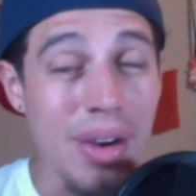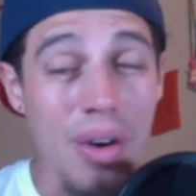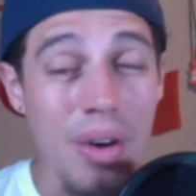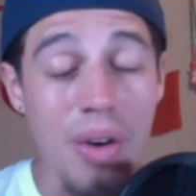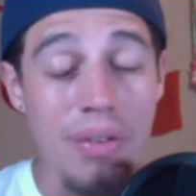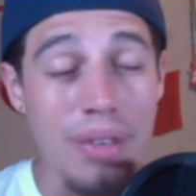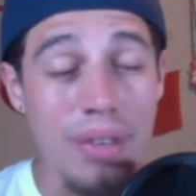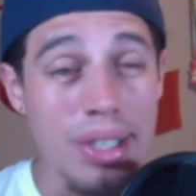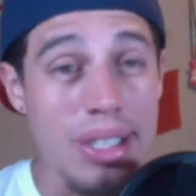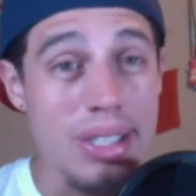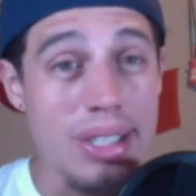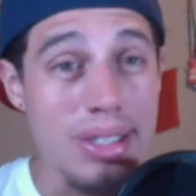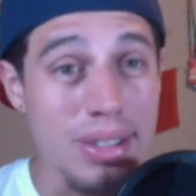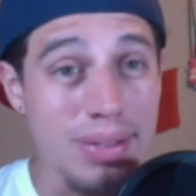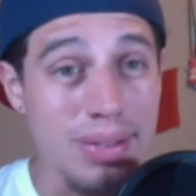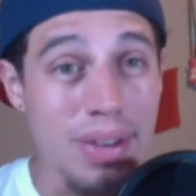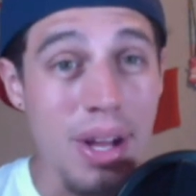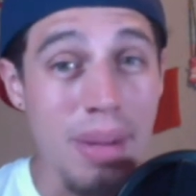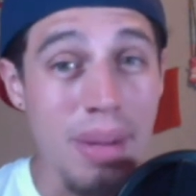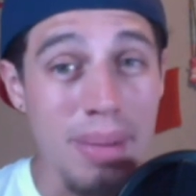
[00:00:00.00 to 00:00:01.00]
over his
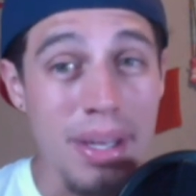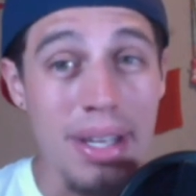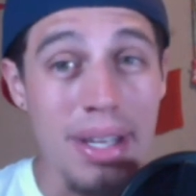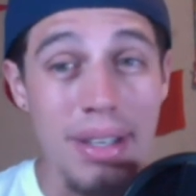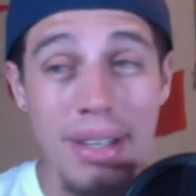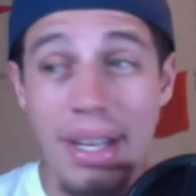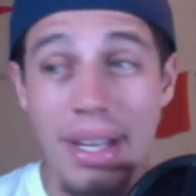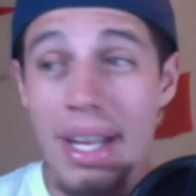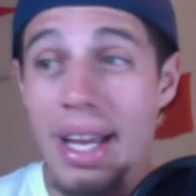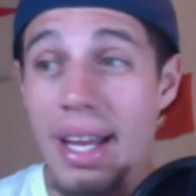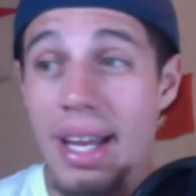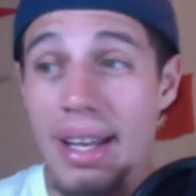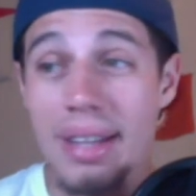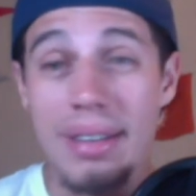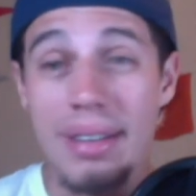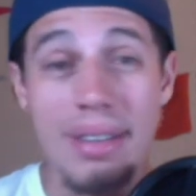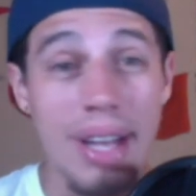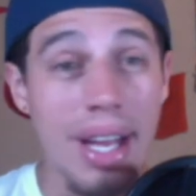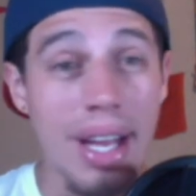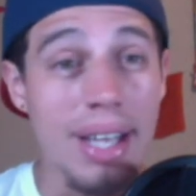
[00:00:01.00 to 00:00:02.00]
development.
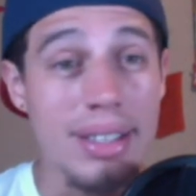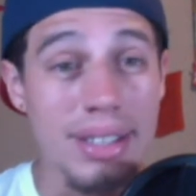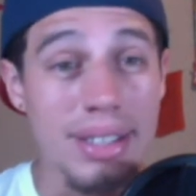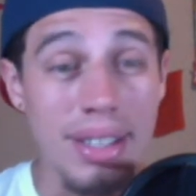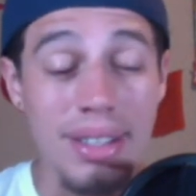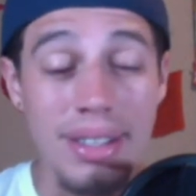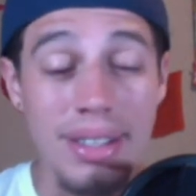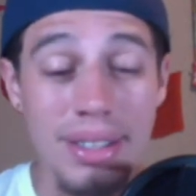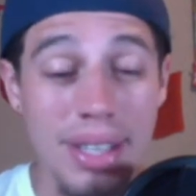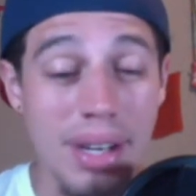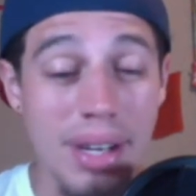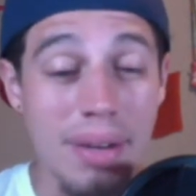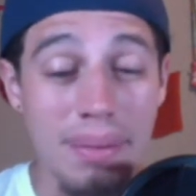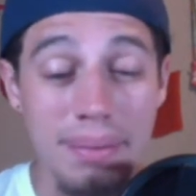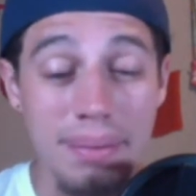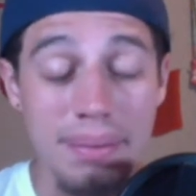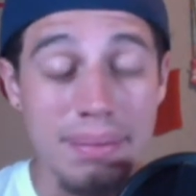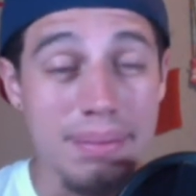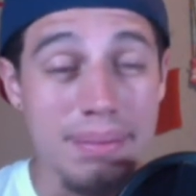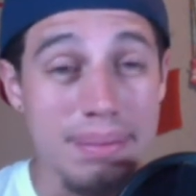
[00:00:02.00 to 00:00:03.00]
And Anton
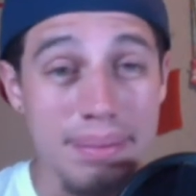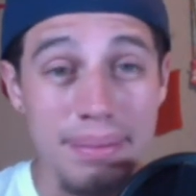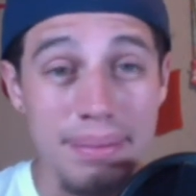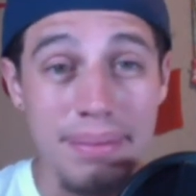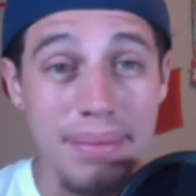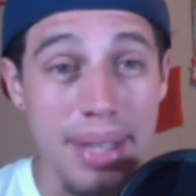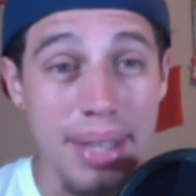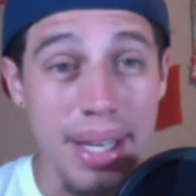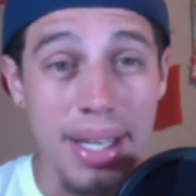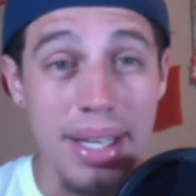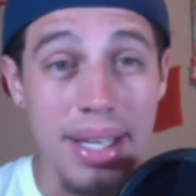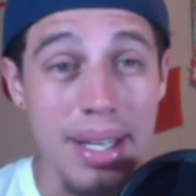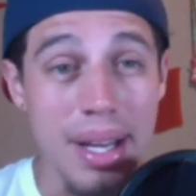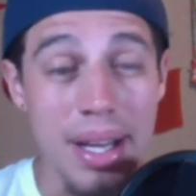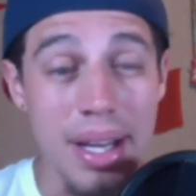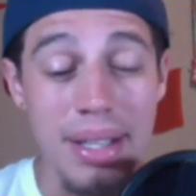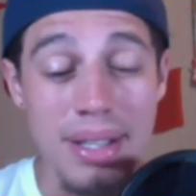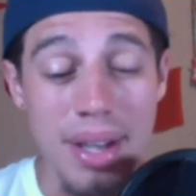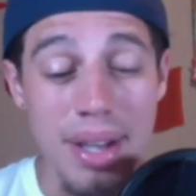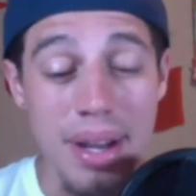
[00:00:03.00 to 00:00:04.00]
Lundell,
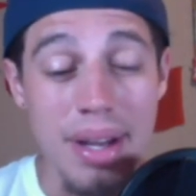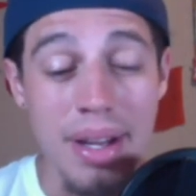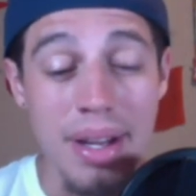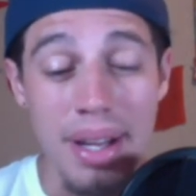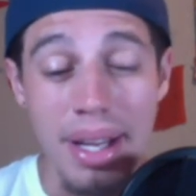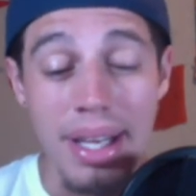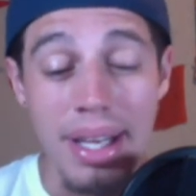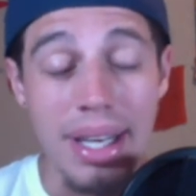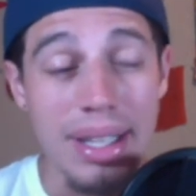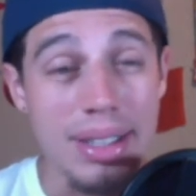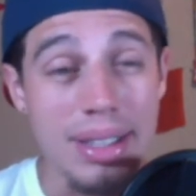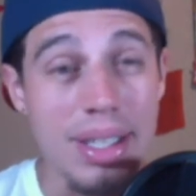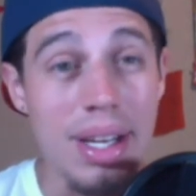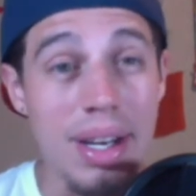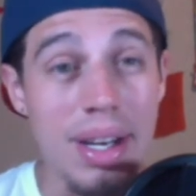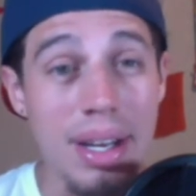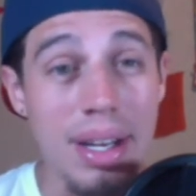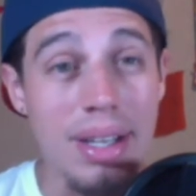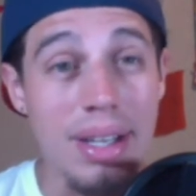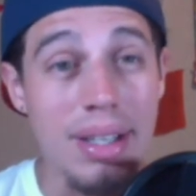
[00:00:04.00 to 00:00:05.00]
it's it, it he's
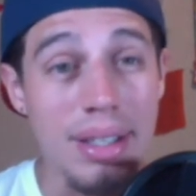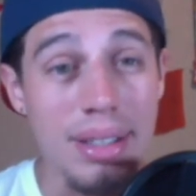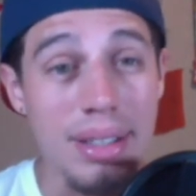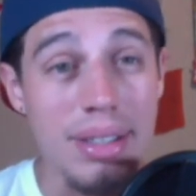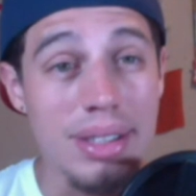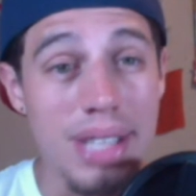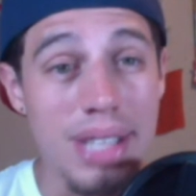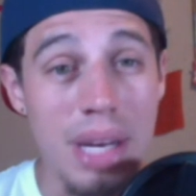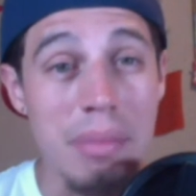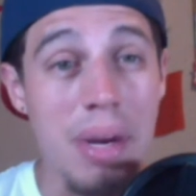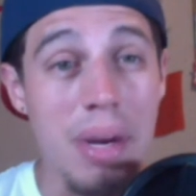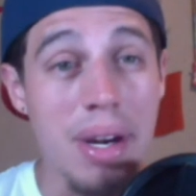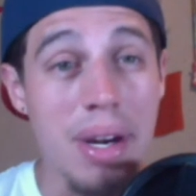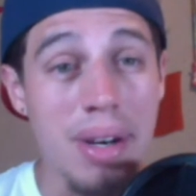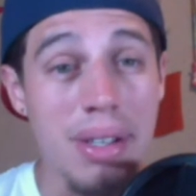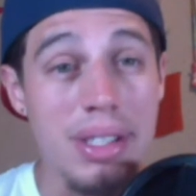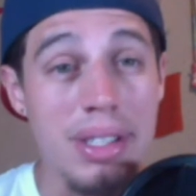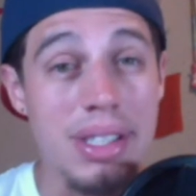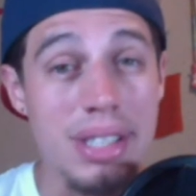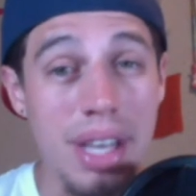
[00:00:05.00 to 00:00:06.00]
gonna Sam
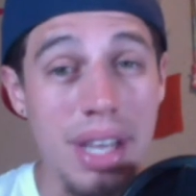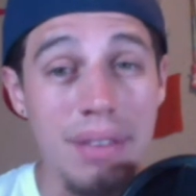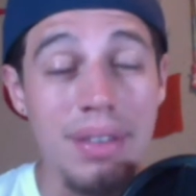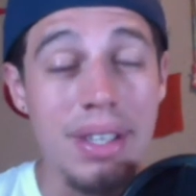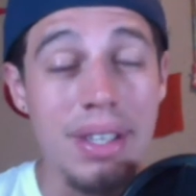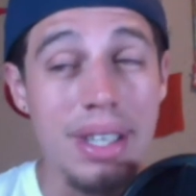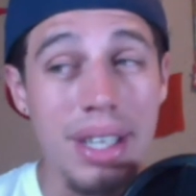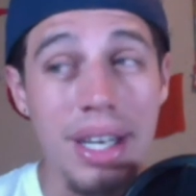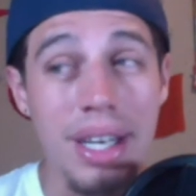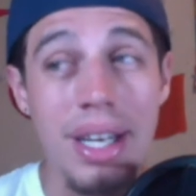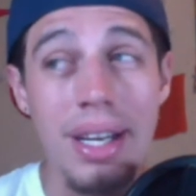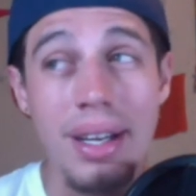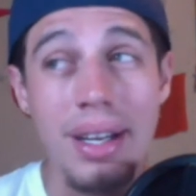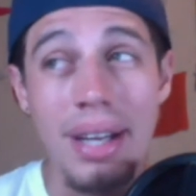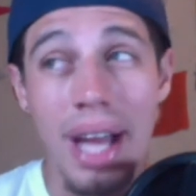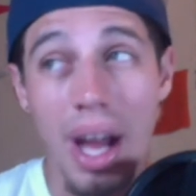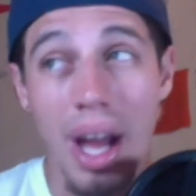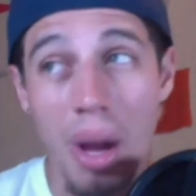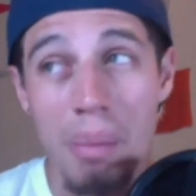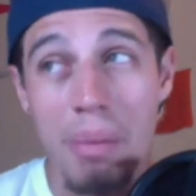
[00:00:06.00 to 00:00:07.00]
Reinhart is definitely gonna
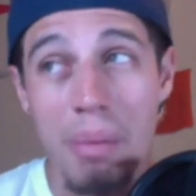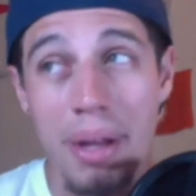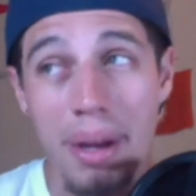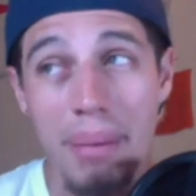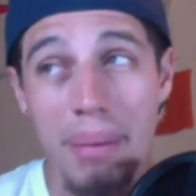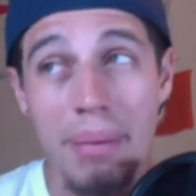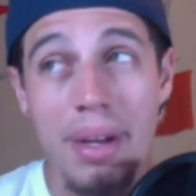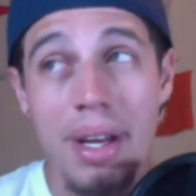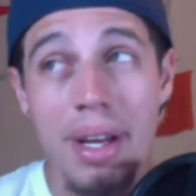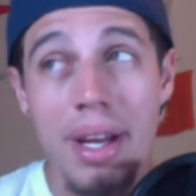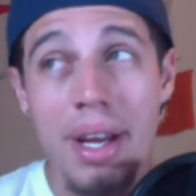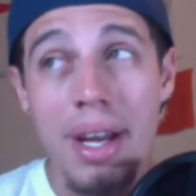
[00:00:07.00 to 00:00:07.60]
help him.